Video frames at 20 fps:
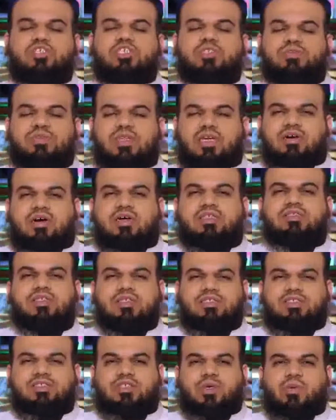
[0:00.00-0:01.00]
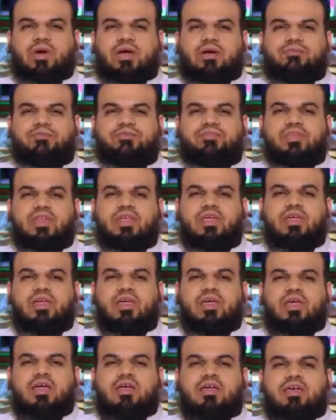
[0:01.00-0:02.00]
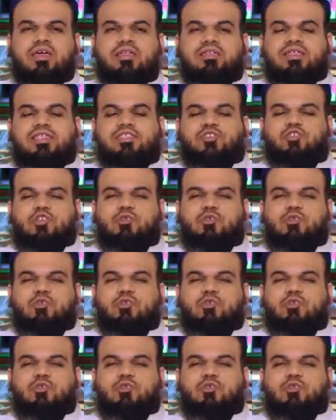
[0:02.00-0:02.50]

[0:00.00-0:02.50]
These group of young men, they didn't know one another,